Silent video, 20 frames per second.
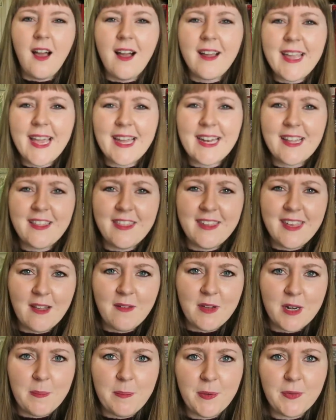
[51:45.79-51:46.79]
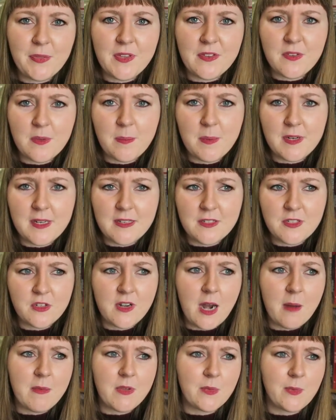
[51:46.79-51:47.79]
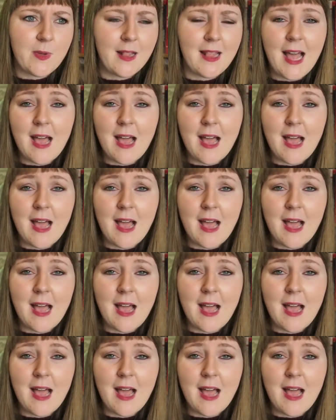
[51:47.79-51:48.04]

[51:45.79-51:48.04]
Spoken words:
Again, I think I'm going to put this up on Instagram as well.